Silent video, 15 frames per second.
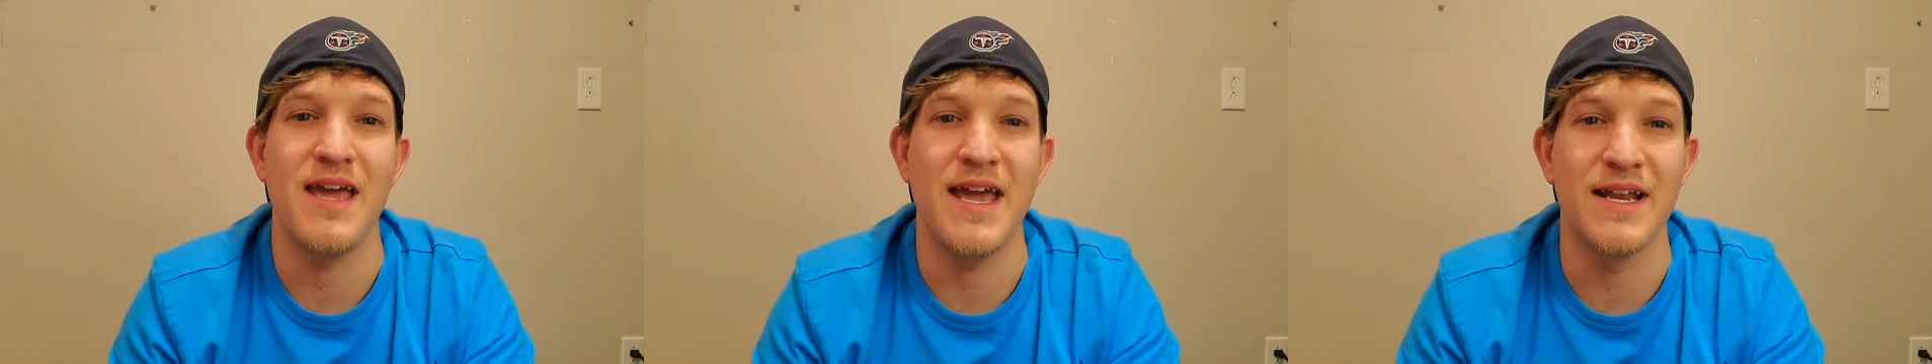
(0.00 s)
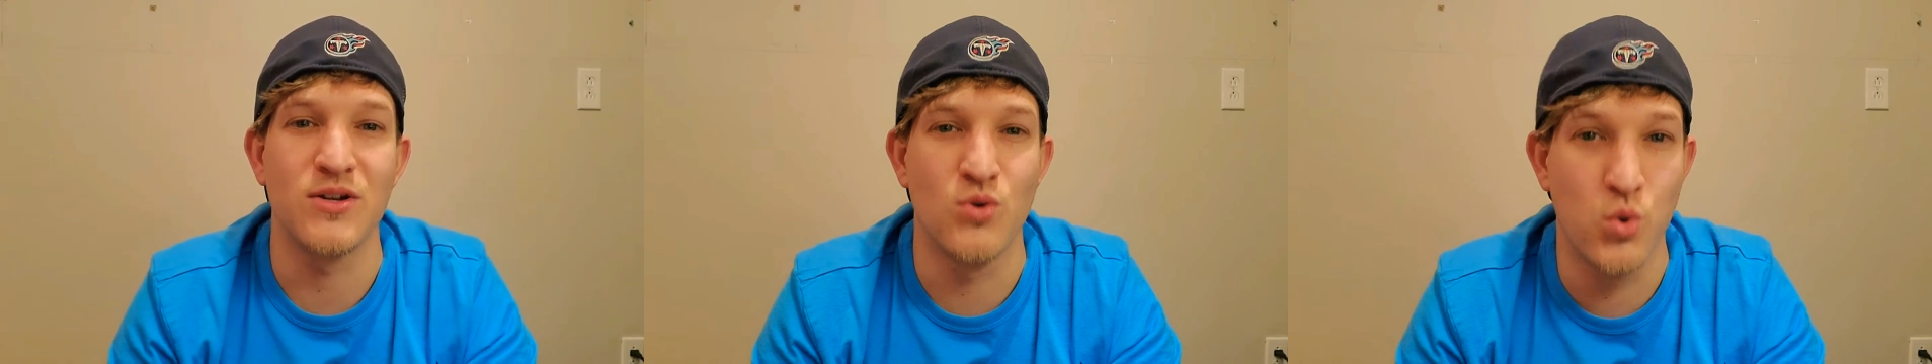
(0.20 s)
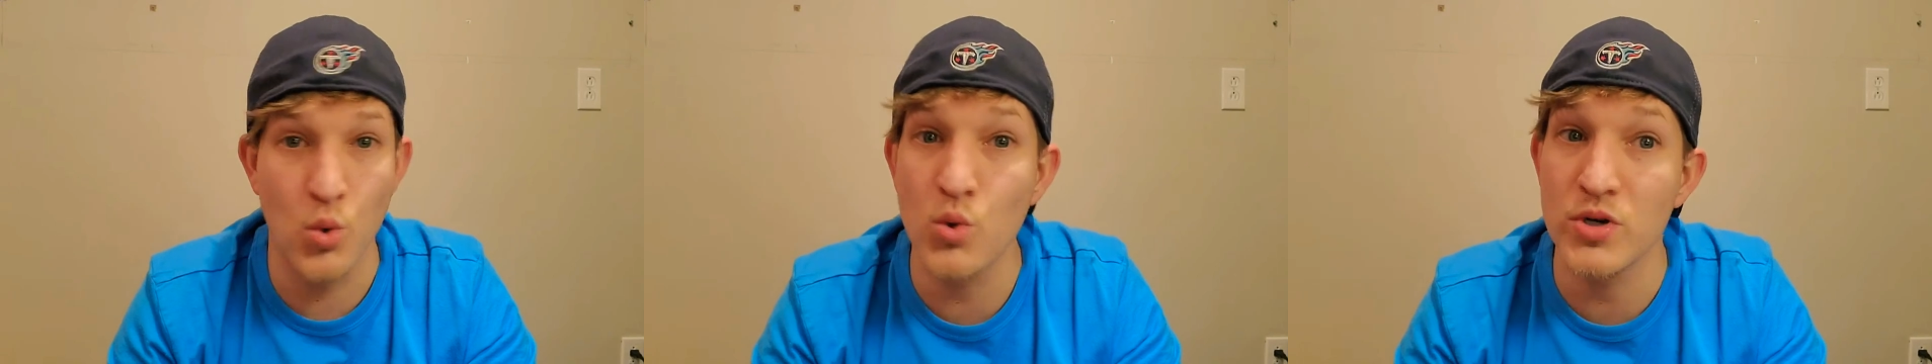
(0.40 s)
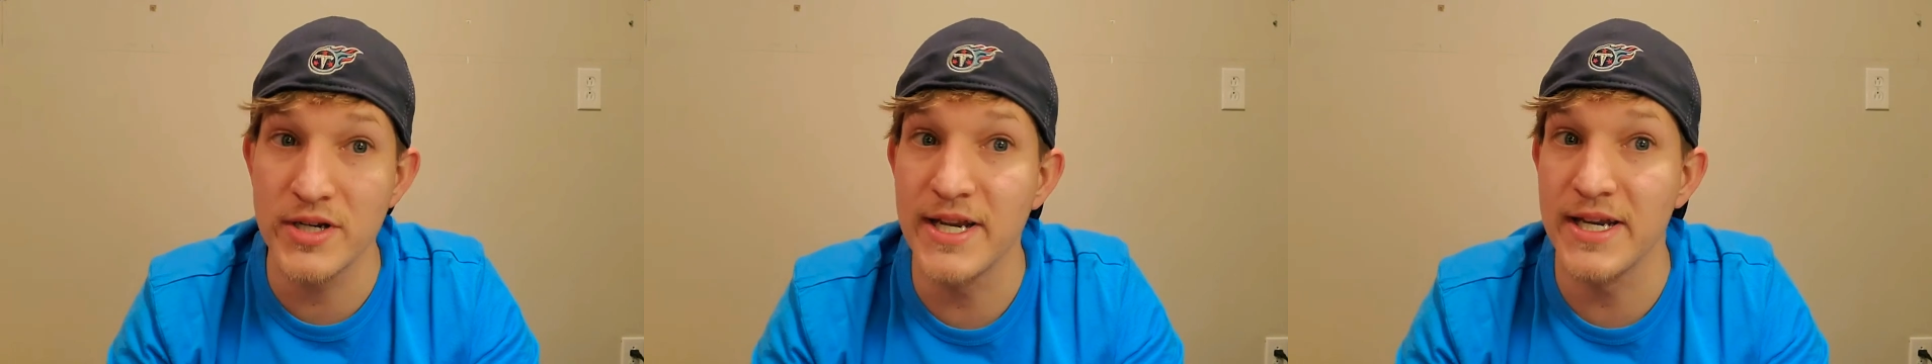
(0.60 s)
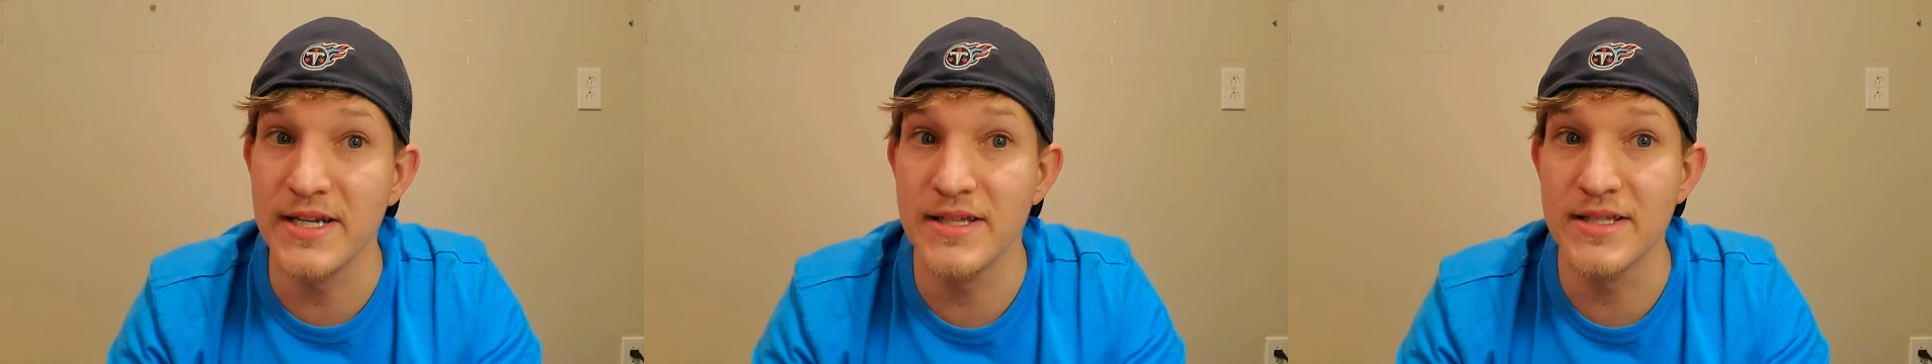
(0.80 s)
and
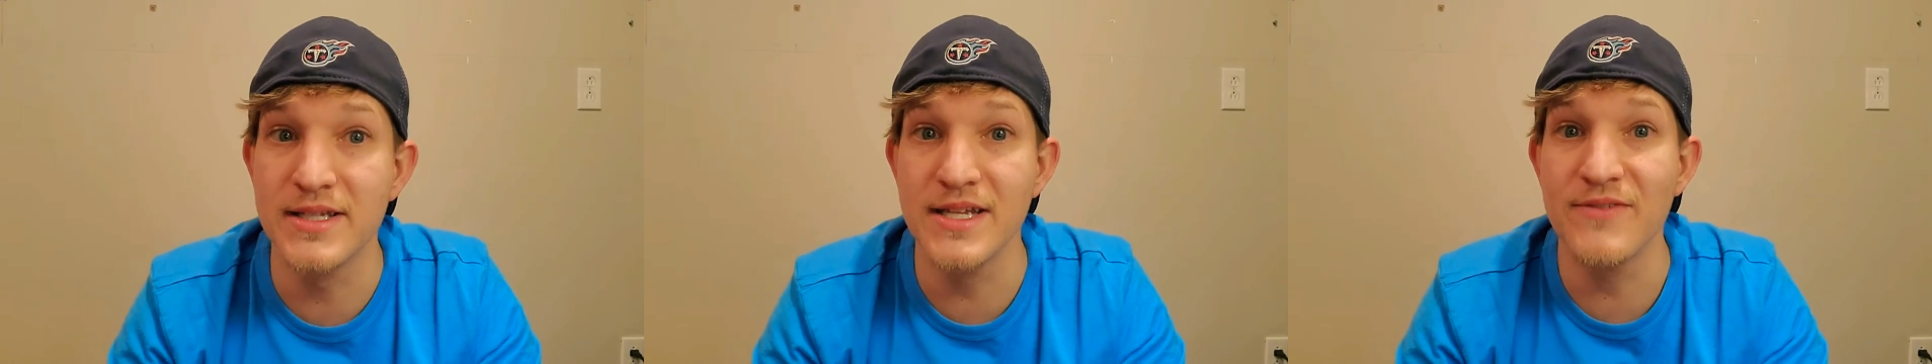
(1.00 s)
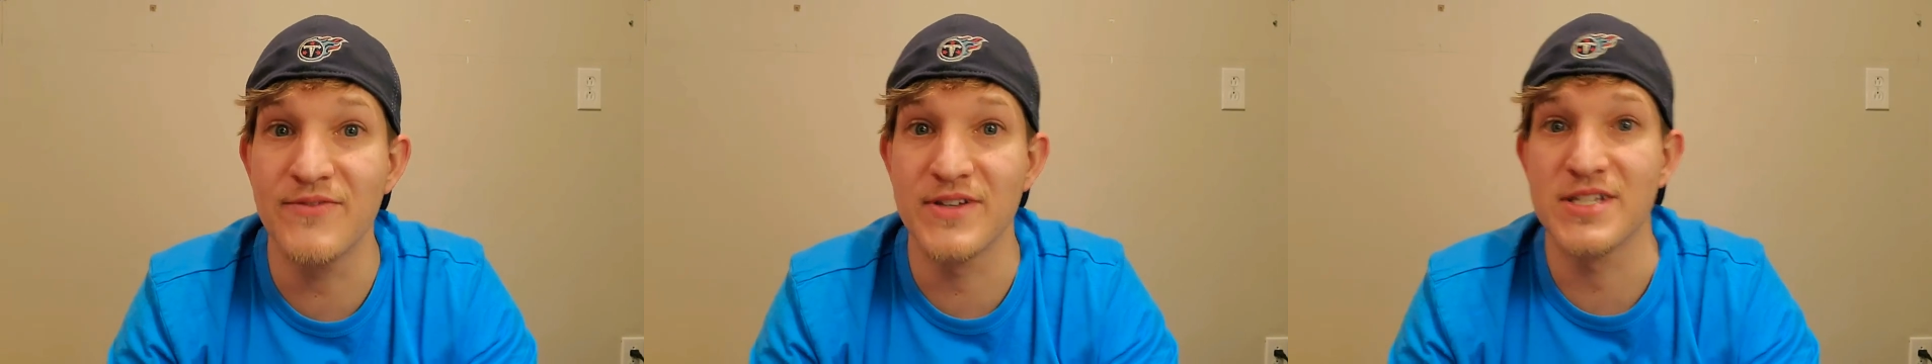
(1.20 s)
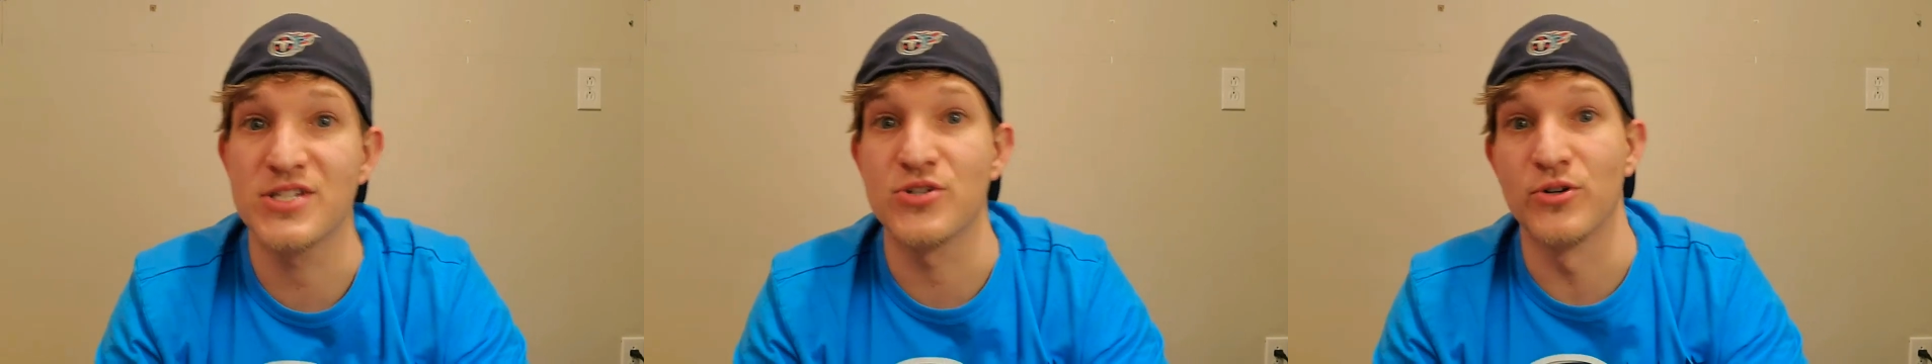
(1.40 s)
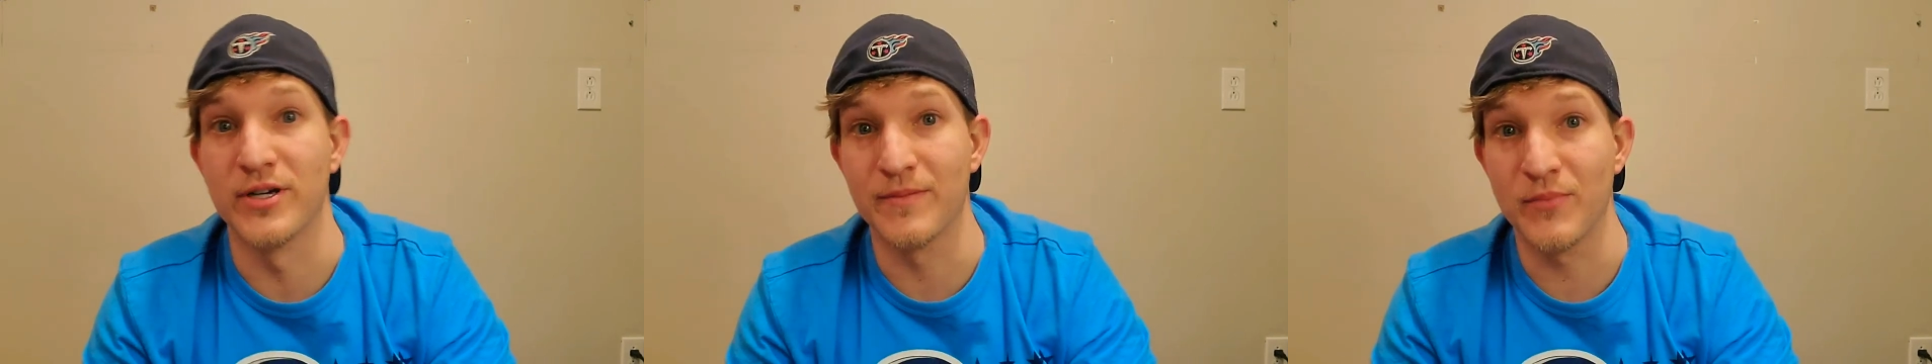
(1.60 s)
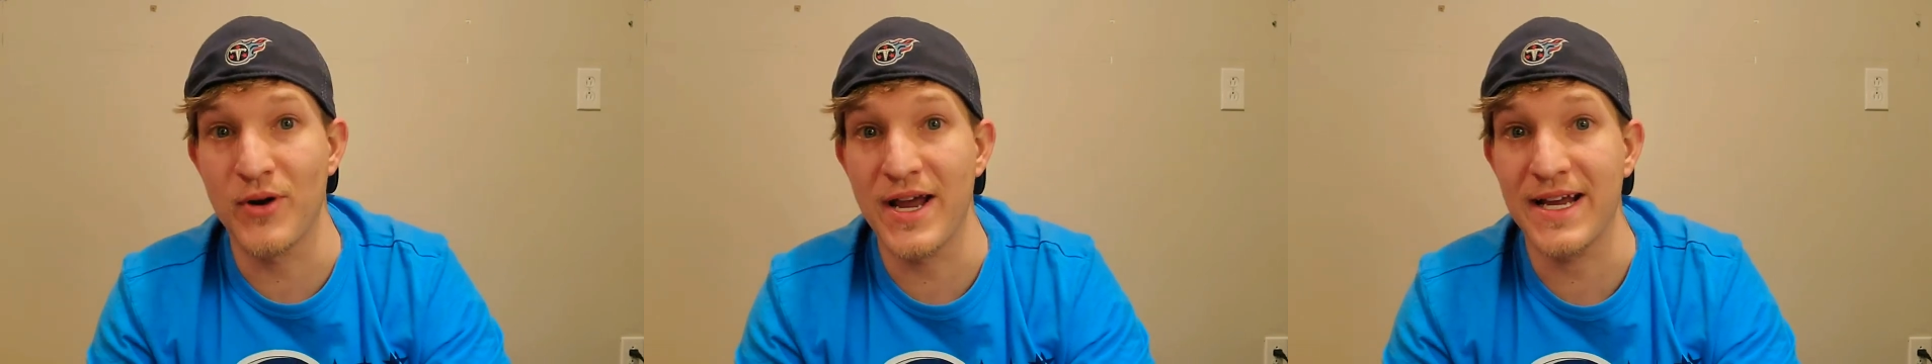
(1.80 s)
coordinated the defense
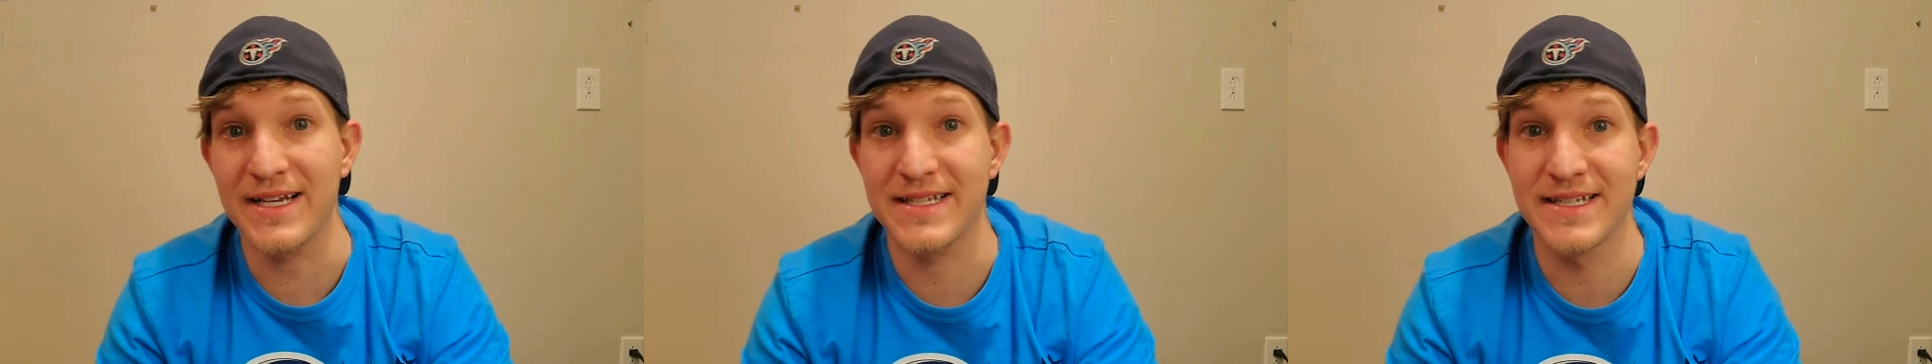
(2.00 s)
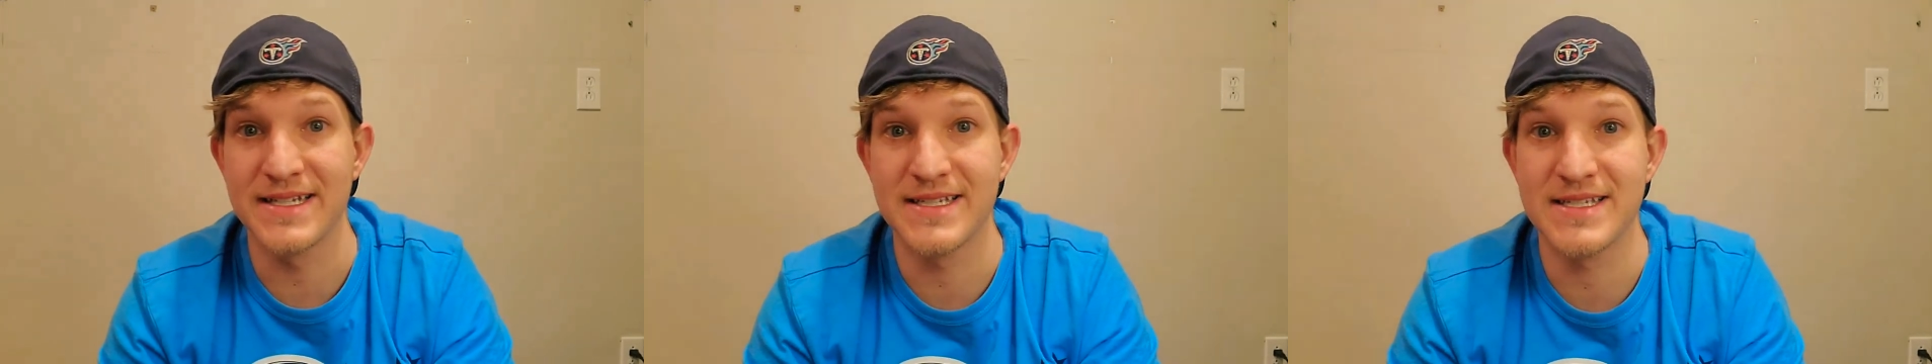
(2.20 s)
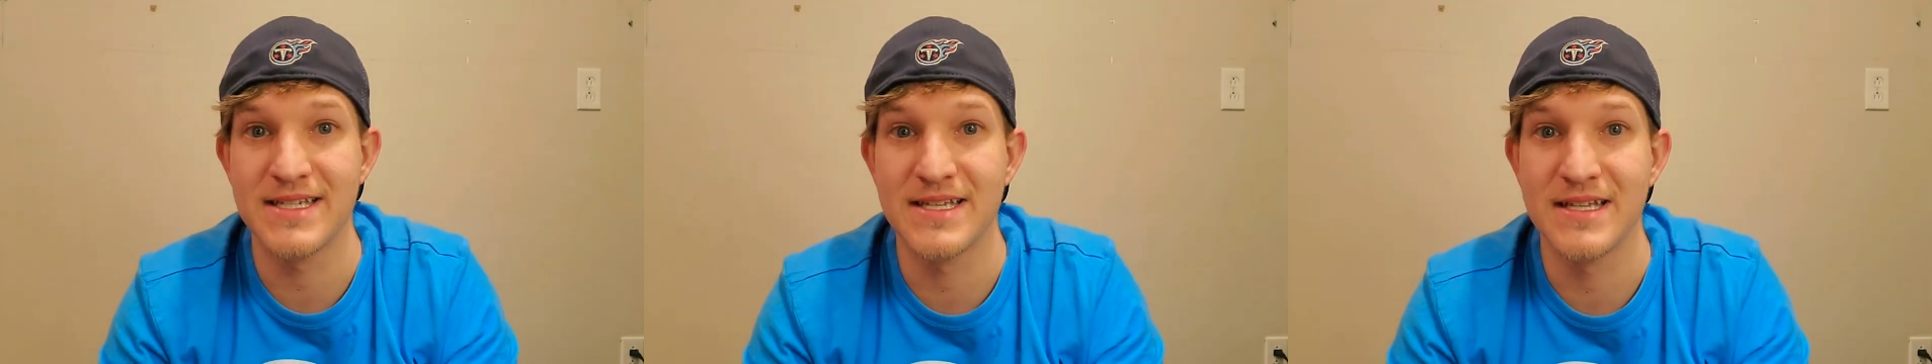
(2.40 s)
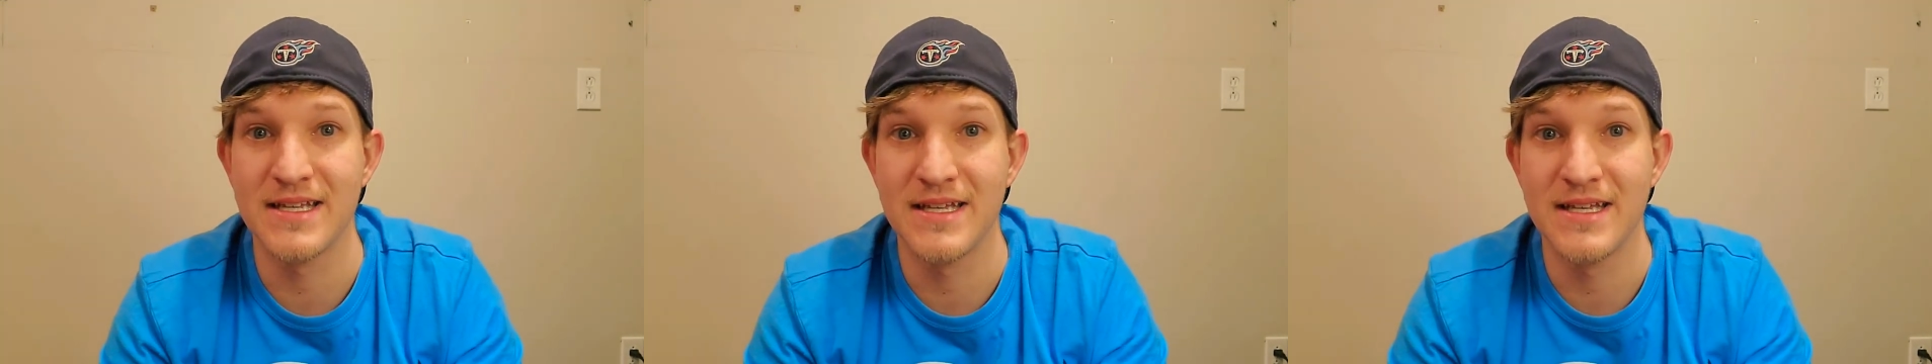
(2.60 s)
during practice.